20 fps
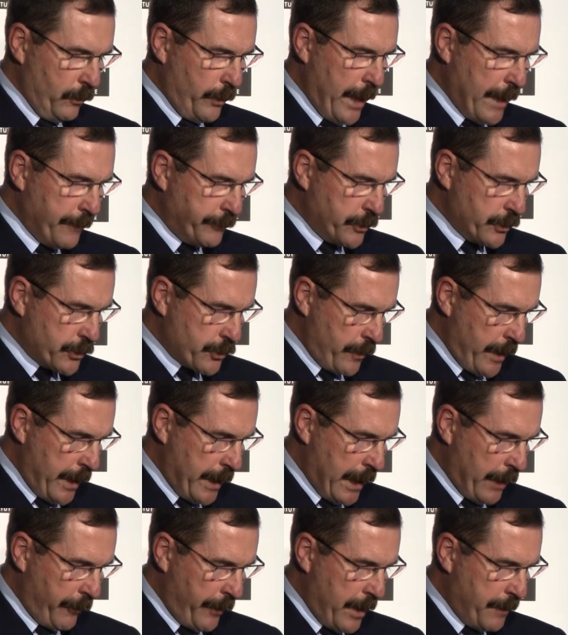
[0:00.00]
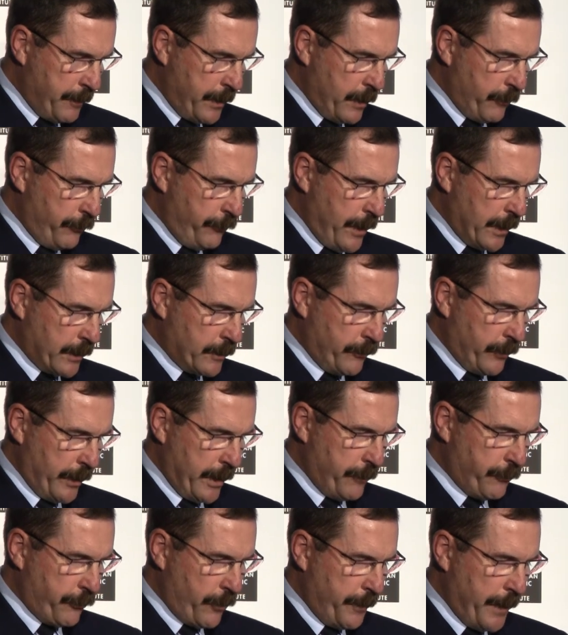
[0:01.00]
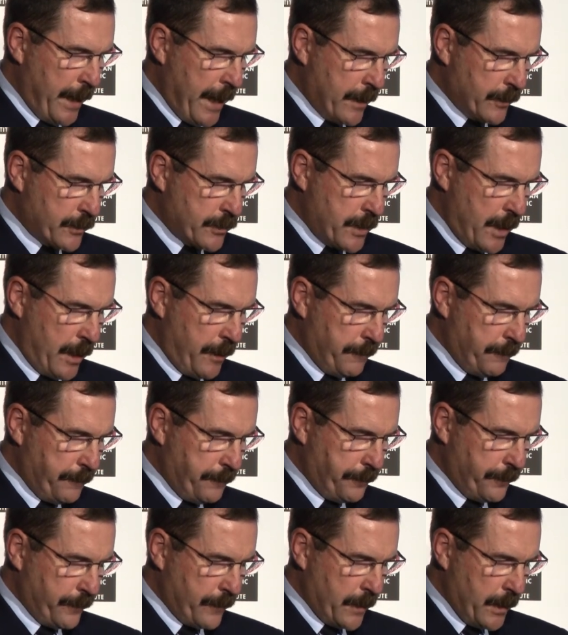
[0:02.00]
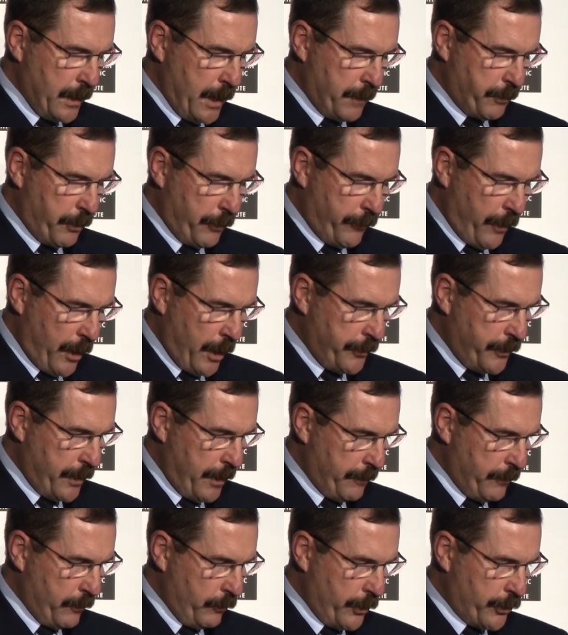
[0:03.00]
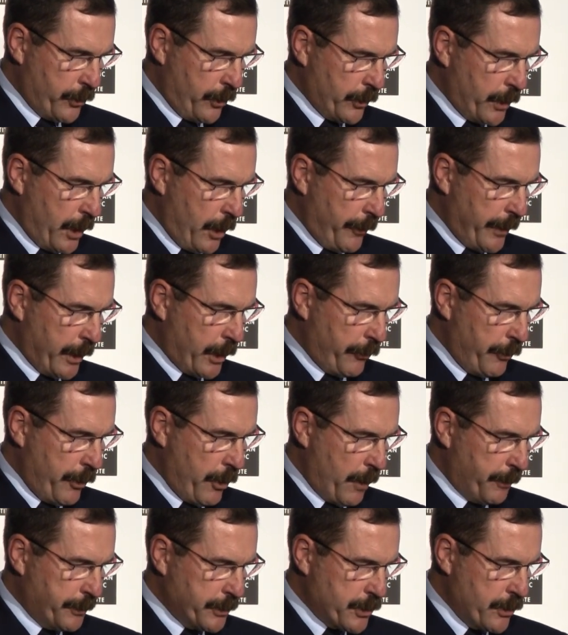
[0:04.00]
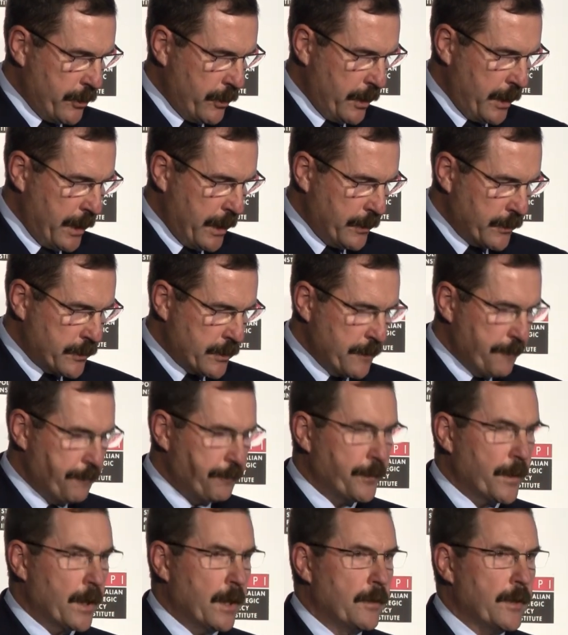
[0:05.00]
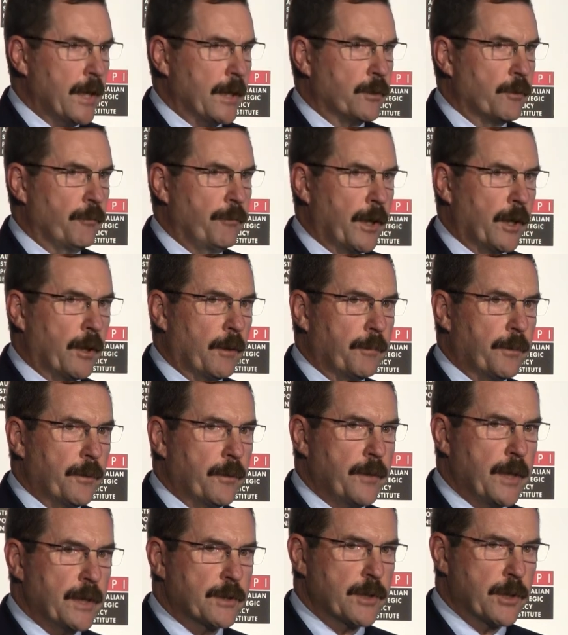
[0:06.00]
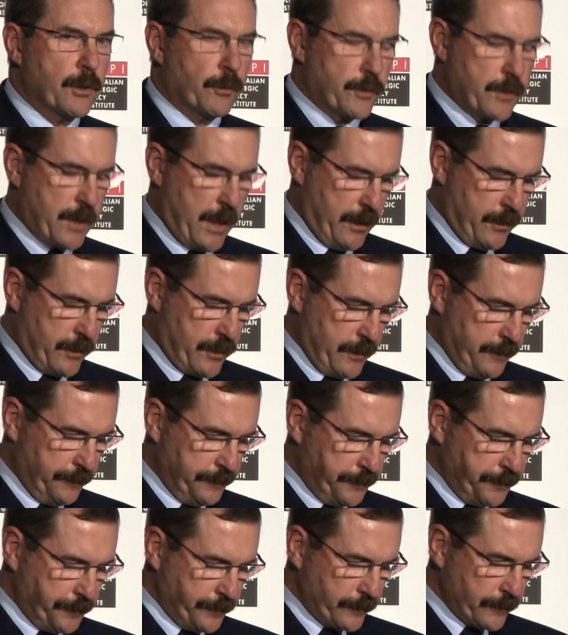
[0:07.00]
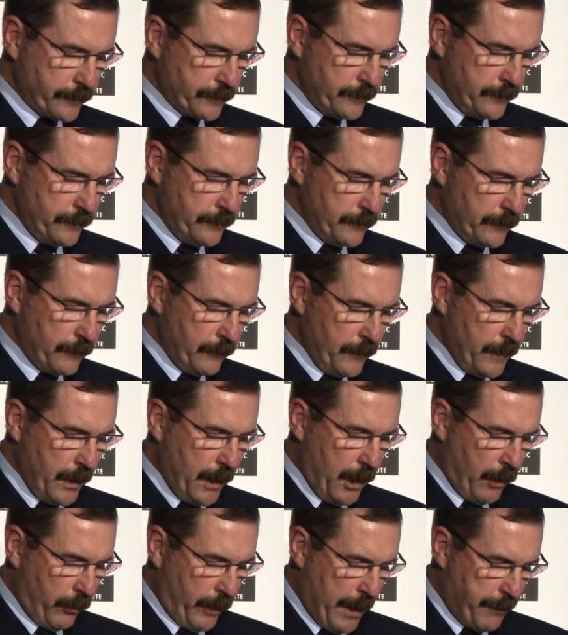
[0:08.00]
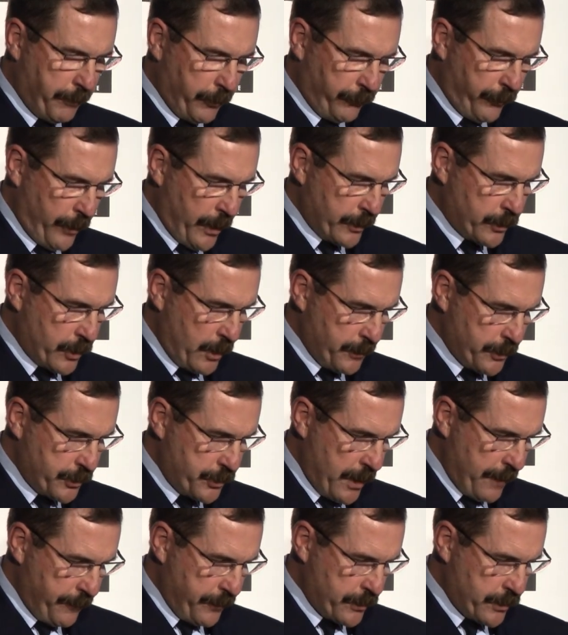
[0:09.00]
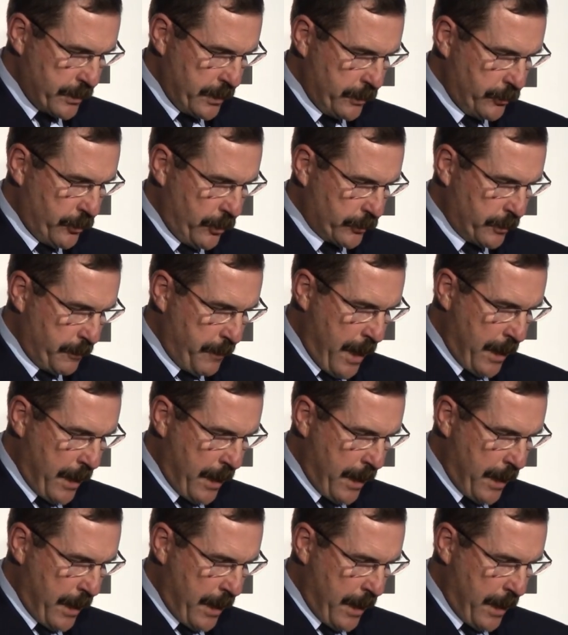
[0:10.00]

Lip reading: We have to train our airmen effectively from the outset and provide them with ongoing career opportunities that develop their skill sets. I'll amplify Thomas Jefferson and Dr.